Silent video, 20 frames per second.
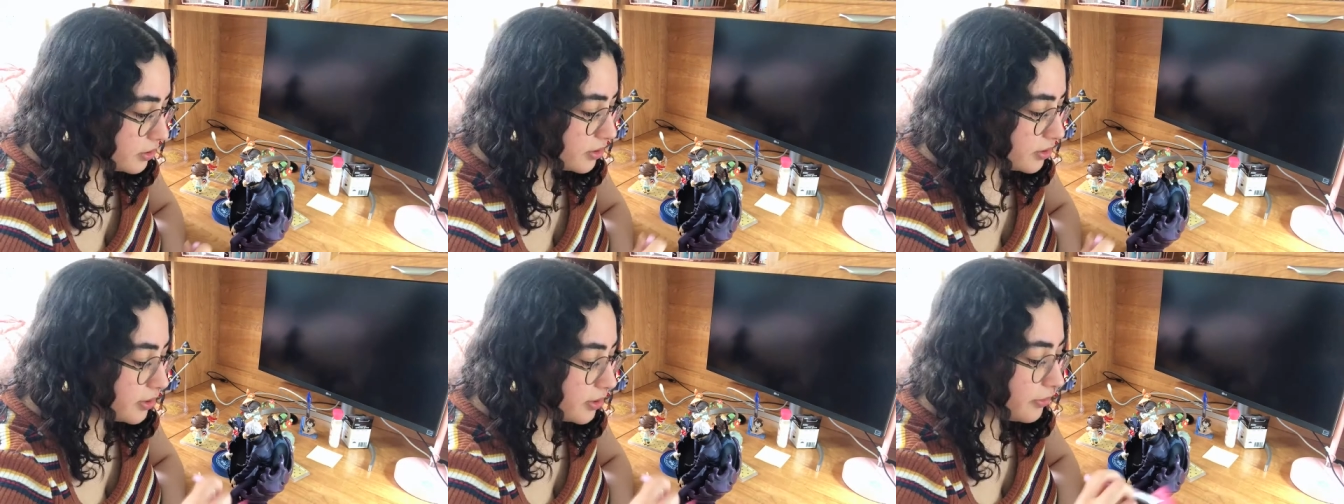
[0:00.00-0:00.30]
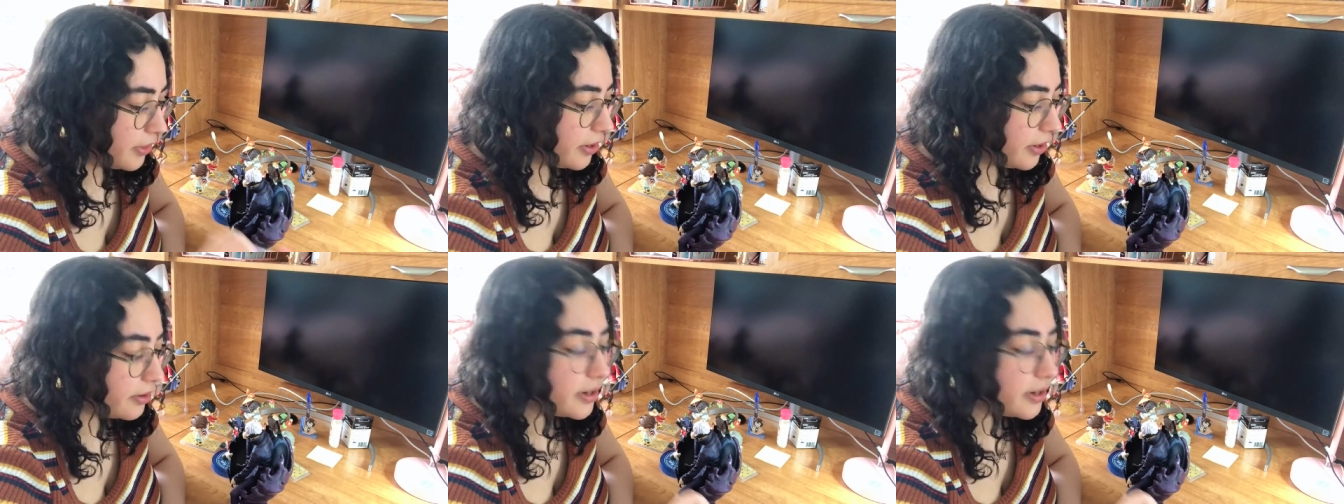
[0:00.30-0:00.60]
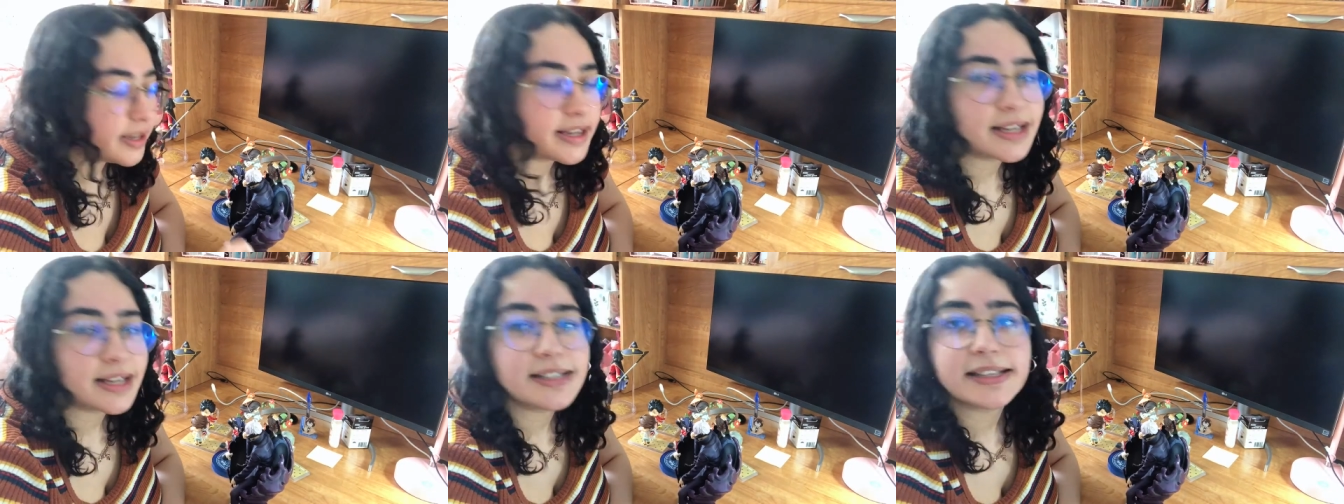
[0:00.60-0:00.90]
So there
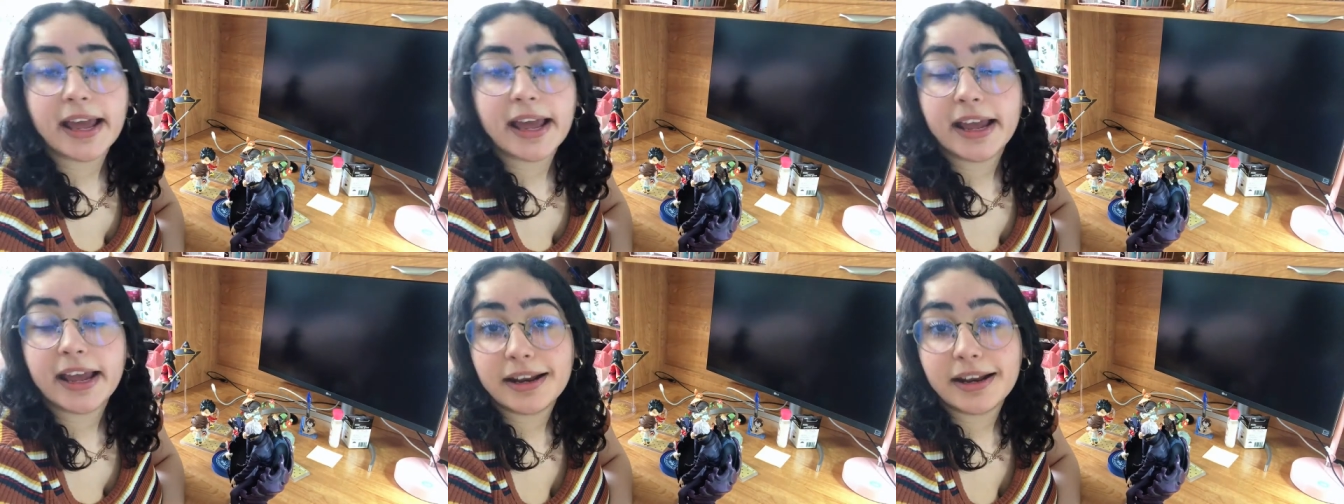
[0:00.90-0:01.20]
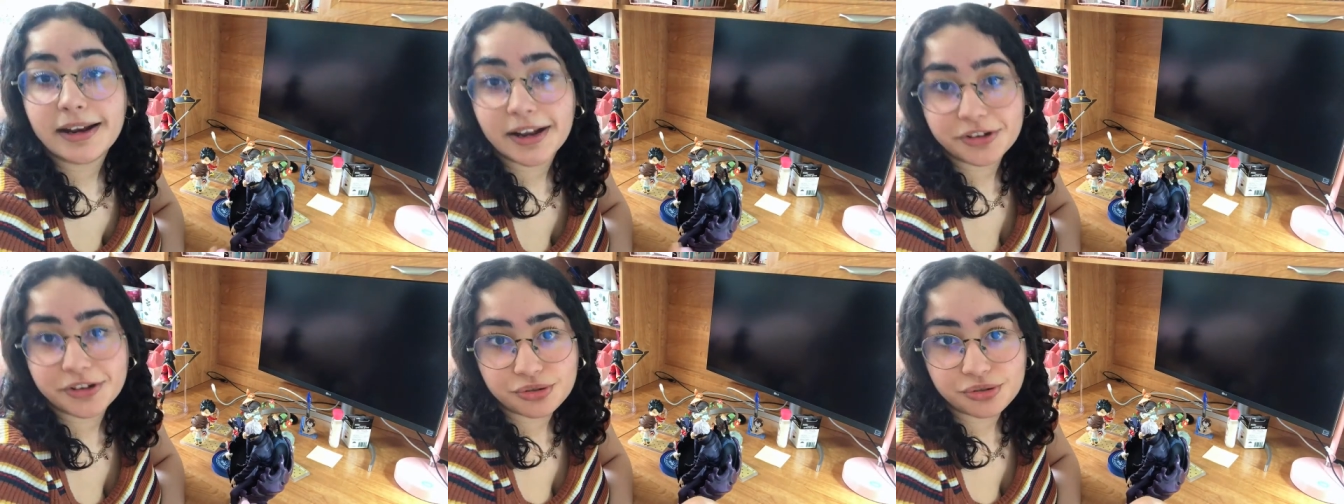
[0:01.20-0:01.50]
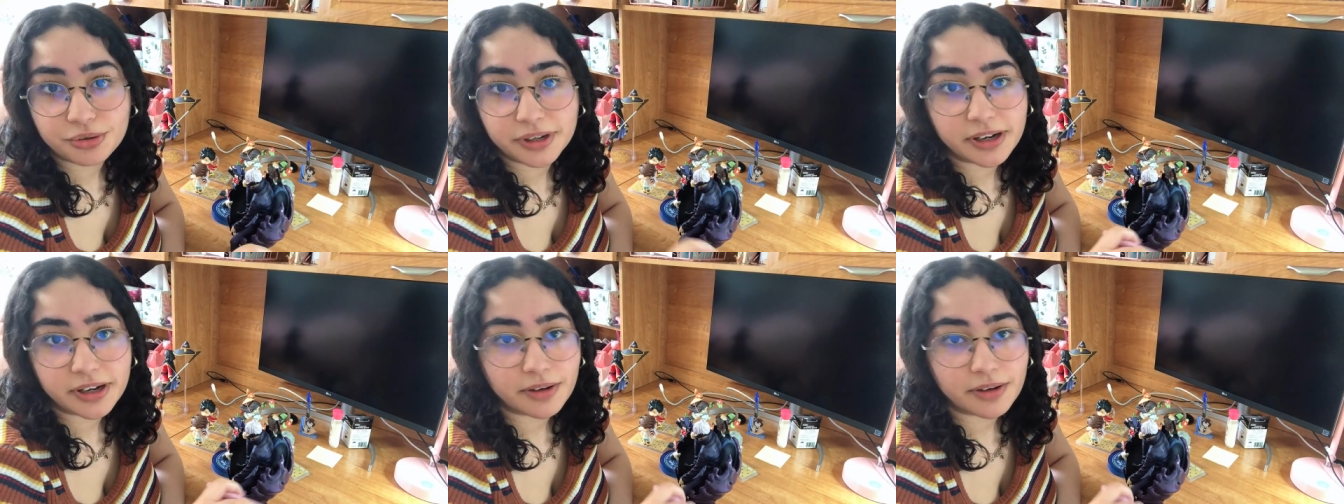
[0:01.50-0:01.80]
is a
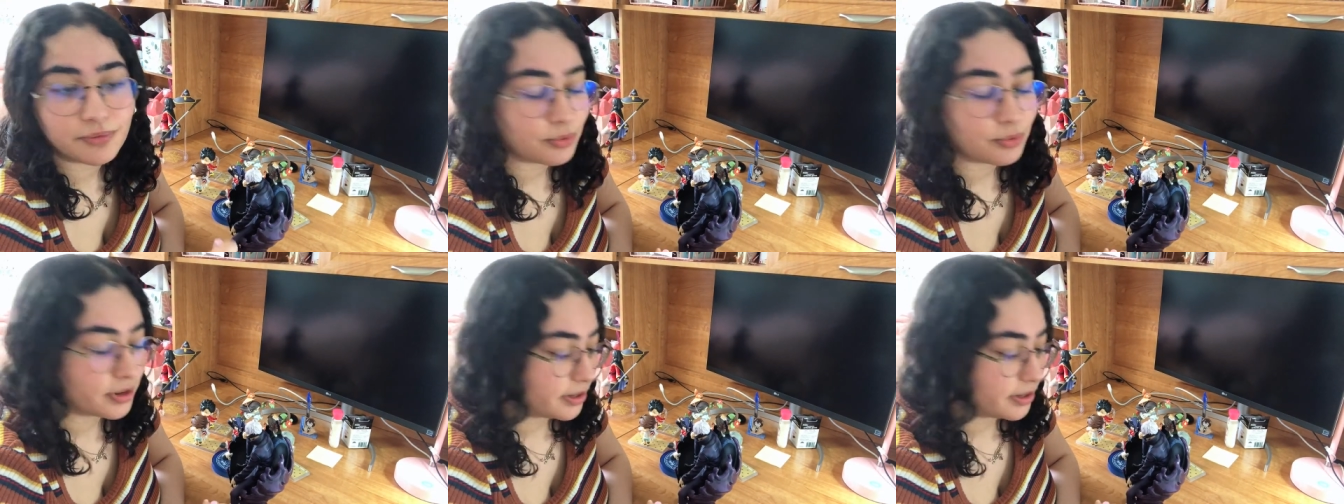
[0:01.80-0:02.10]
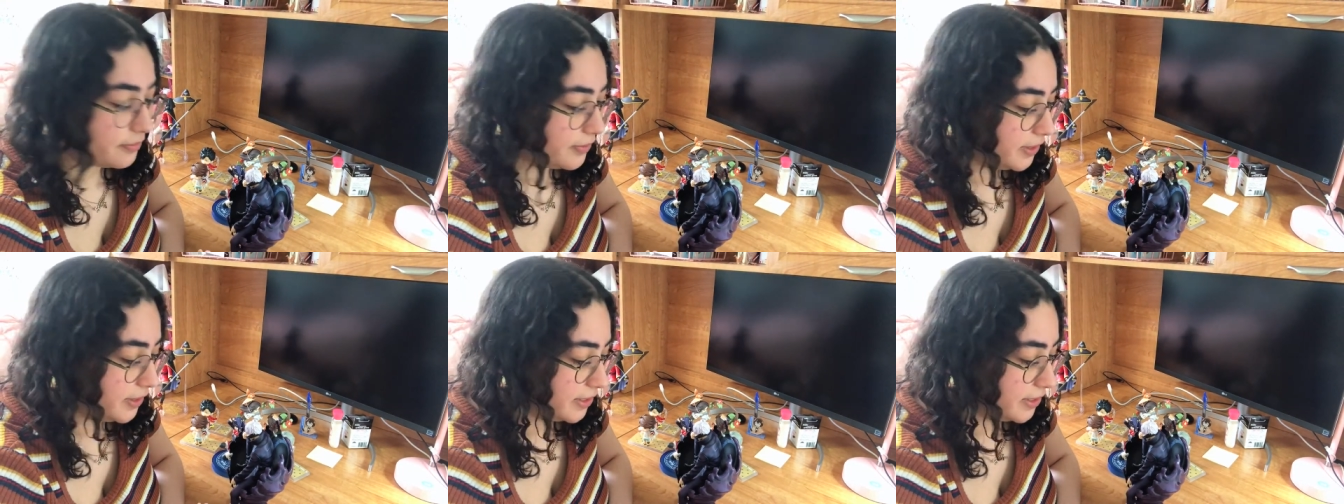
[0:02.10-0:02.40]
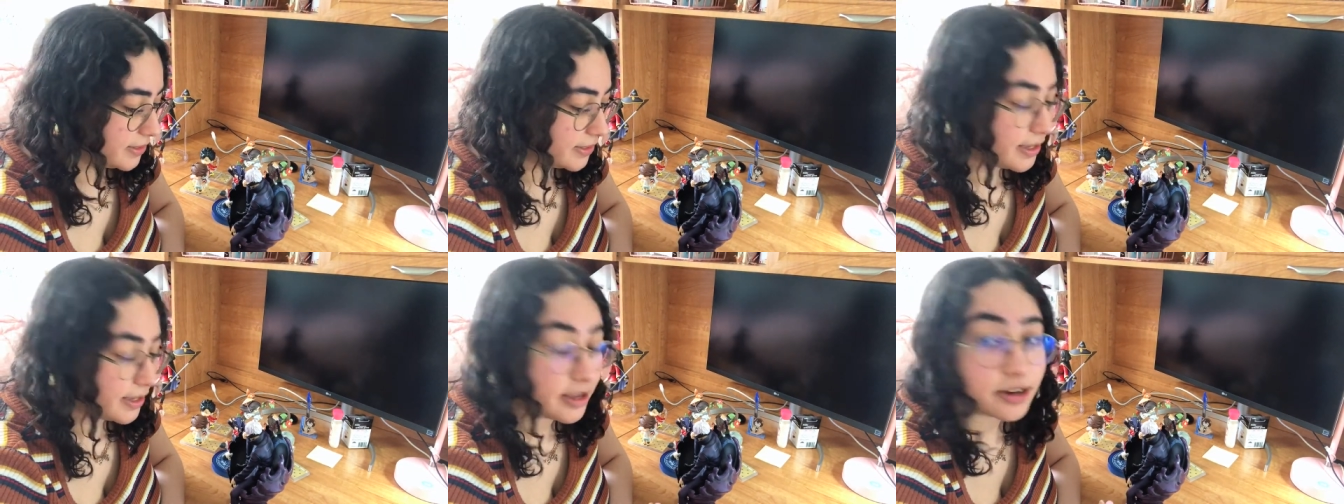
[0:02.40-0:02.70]
Nendoroid of one of
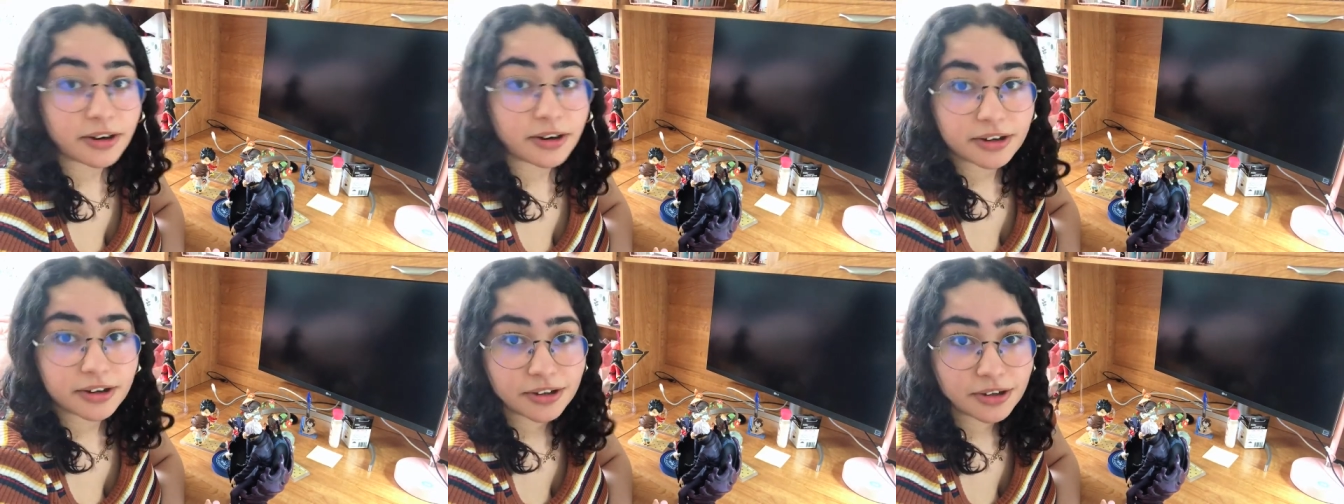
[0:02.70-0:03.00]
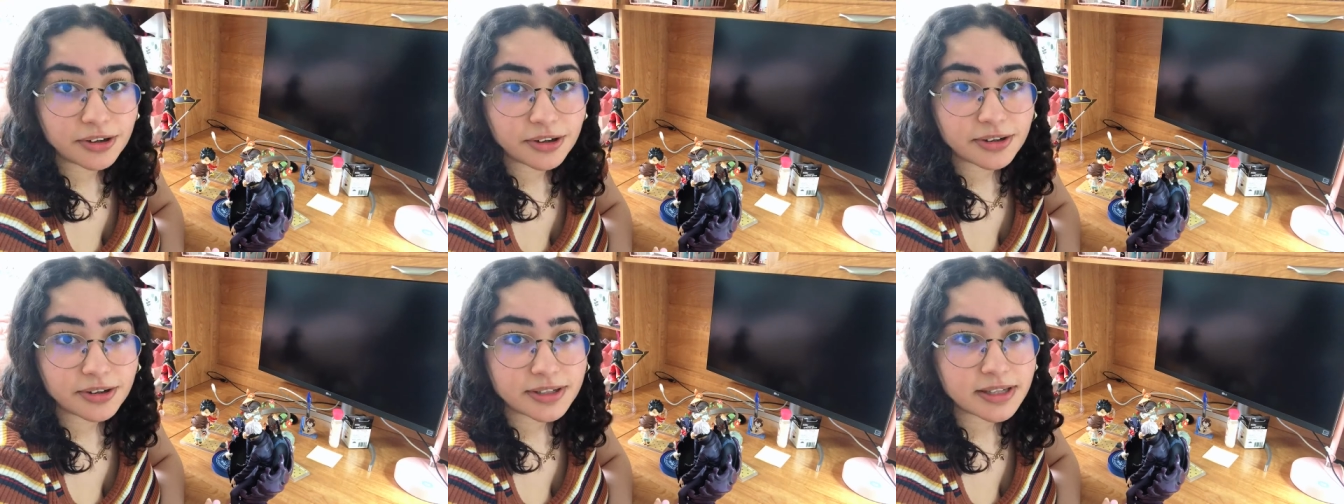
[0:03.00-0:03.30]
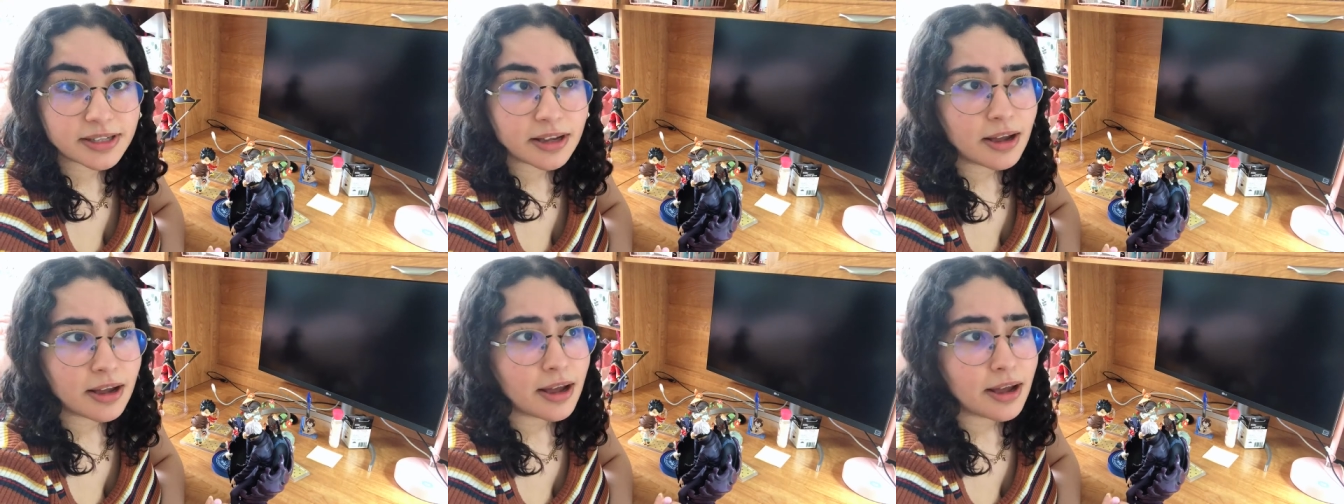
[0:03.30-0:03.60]
these characters,